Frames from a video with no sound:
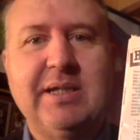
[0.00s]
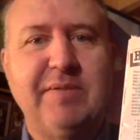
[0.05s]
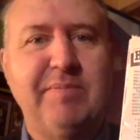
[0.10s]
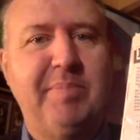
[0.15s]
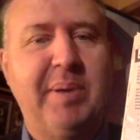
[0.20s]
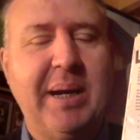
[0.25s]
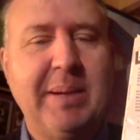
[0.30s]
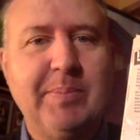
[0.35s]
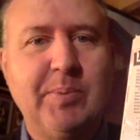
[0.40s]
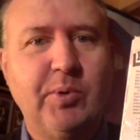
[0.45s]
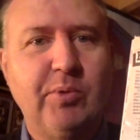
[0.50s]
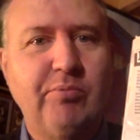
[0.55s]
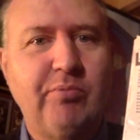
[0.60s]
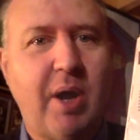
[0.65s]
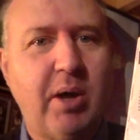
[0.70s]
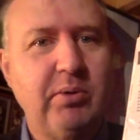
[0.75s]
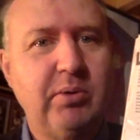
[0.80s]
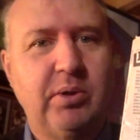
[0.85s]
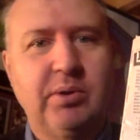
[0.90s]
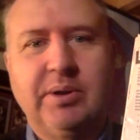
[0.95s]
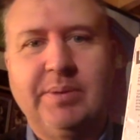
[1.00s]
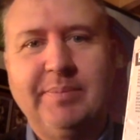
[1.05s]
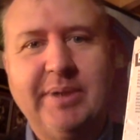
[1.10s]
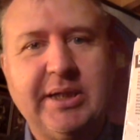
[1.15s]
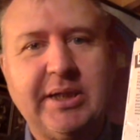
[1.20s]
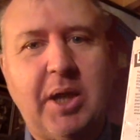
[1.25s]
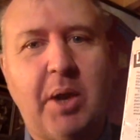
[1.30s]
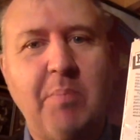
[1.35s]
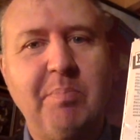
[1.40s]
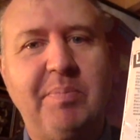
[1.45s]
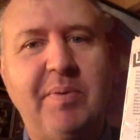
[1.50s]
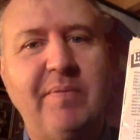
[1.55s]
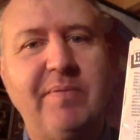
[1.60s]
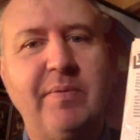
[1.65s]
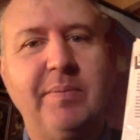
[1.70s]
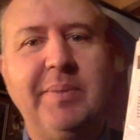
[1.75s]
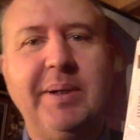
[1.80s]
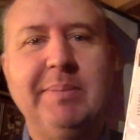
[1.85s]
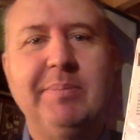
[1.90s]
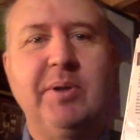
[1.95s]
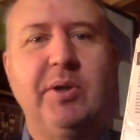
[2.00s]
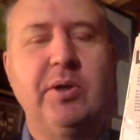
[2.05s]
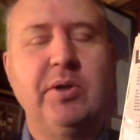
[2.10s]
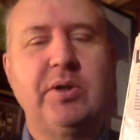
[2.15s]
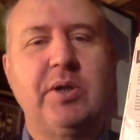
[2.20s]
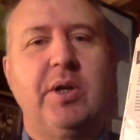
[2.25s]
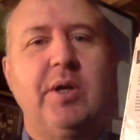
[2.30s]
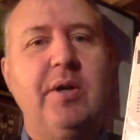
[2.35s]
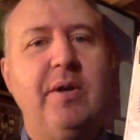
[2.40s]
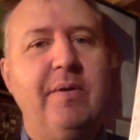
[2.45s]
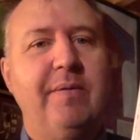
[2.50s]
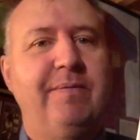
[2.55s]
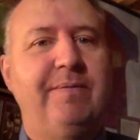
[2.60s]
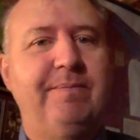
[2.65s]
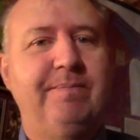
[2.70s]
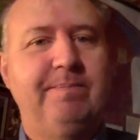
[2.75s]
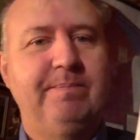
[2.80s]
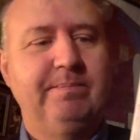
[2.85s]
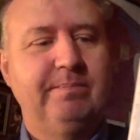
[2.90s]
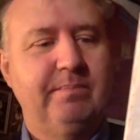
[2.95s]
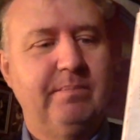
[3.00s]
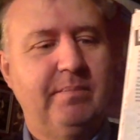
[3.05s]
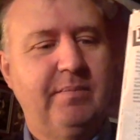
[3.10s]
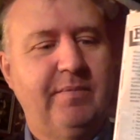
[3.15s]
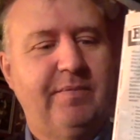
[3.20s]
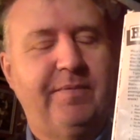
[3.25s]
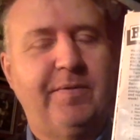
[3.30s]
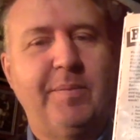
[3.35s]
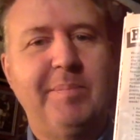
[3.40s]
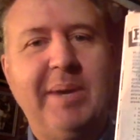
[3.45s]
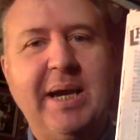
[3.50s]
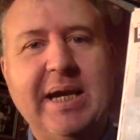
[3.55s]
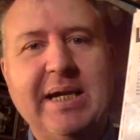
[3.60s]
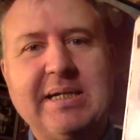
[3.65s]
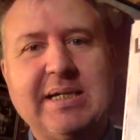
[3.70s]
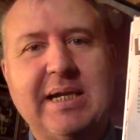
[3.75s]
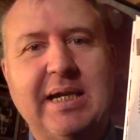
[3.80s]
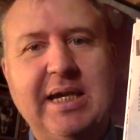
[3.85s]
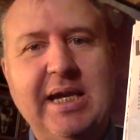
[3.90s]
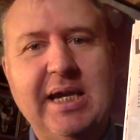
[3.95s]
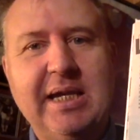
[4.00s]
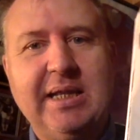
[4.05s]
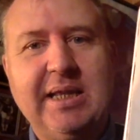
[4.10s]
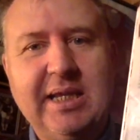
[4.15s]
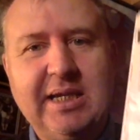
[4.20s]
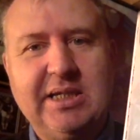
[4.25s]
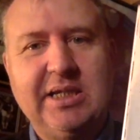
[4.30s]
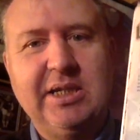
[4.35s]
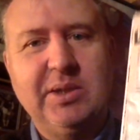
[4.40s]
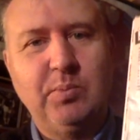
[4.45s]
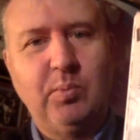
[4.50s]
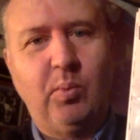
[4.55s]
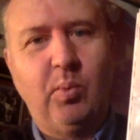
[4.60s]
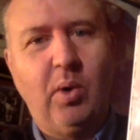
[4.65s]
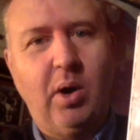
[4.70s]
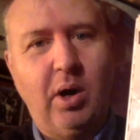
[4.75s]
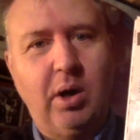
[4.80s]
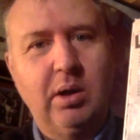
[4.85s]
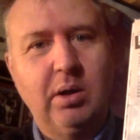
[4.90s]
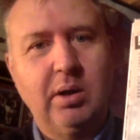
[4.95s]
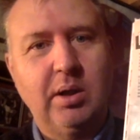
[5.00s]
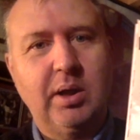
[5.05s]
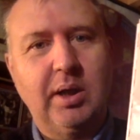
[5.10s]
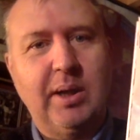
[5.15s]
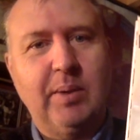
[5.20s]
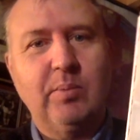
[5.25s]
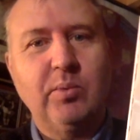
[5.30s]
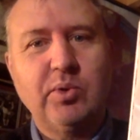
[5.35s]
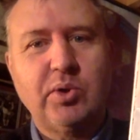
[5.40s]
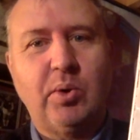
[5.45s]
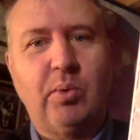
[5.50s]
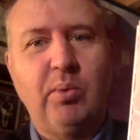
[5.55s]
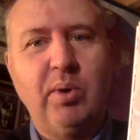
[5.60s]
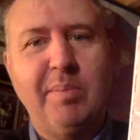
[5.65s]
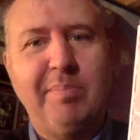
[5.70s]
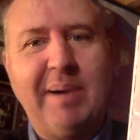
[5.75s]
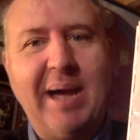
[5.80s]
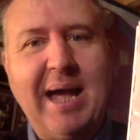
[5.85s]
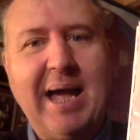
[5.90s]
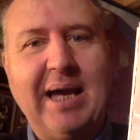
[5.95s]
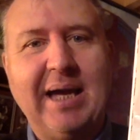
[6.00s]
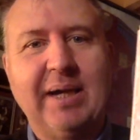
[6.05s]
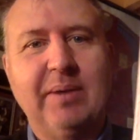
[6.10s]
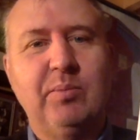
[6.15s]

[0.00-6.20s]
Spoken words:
if people wrote on them. It don't bother me, because for me as a kid, this is what it was all about.